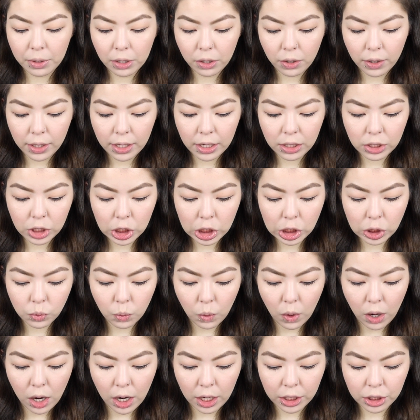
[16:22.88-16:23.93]
gonna go ahead and
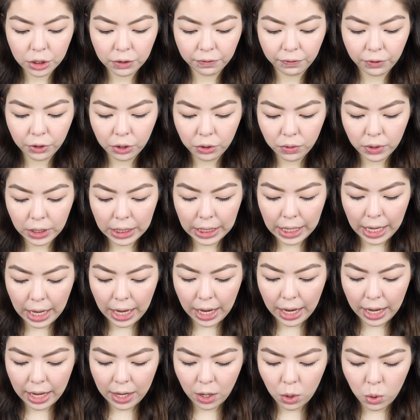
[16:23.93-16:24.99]
swatch for you
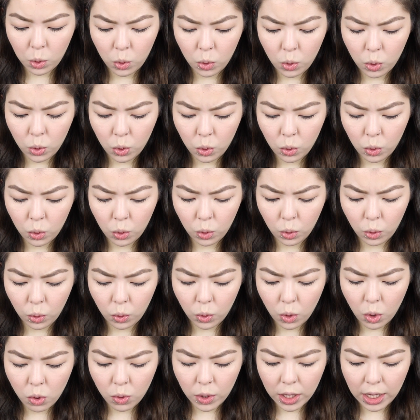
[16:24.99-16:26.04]
guys. Ooh,
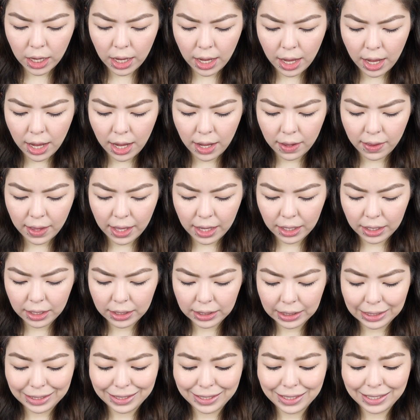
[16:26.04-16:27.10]
okay, that
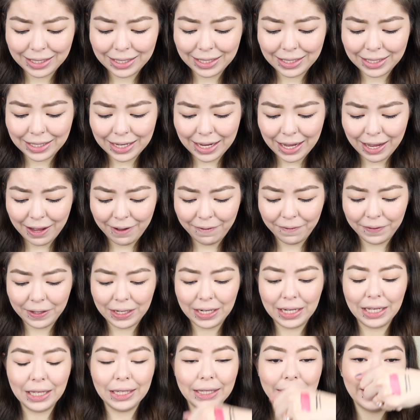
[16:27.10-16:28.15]
is
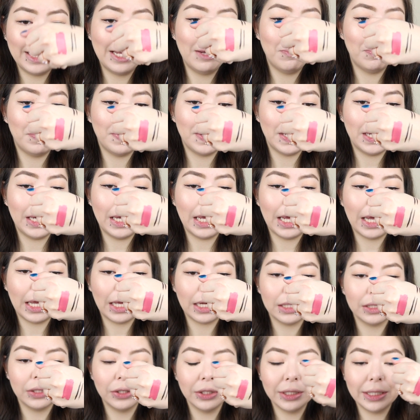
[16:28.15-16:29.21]
definitely
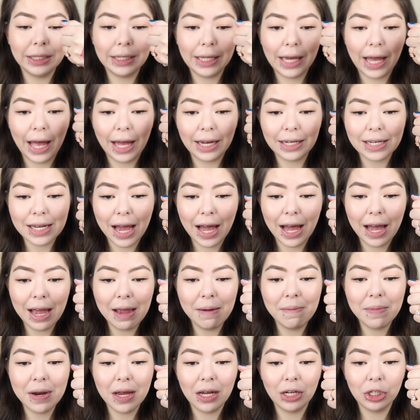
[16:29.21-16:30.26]
pink. Look at that.
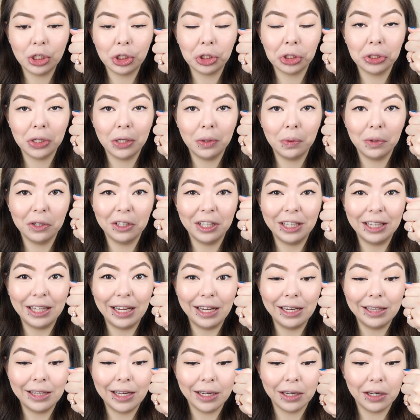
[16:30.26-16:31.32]
I'm not sure I really
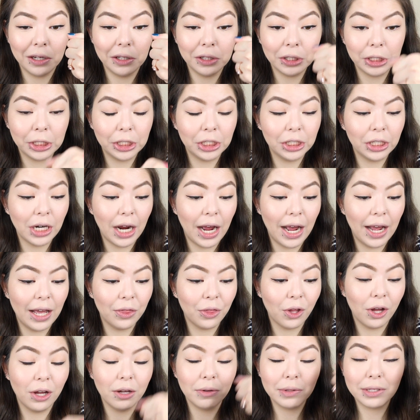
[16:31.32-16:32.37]
like that color. I
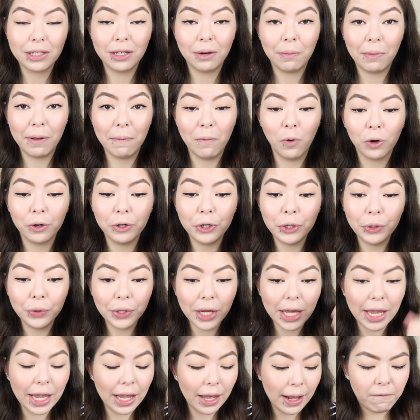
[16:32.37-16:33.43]
thought it was gonna be more
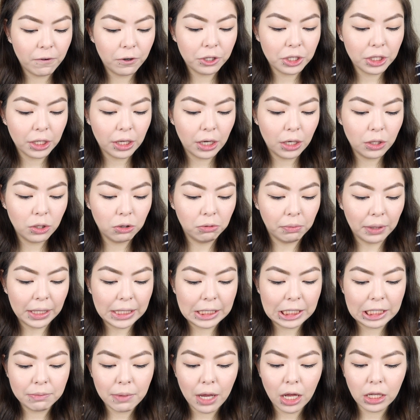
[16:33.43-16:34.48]
nudie. First, I'm gonna do my
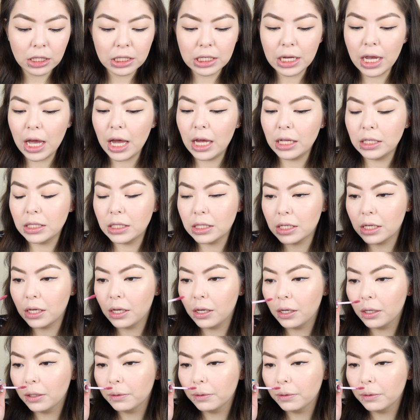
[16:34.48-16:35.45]
smell test.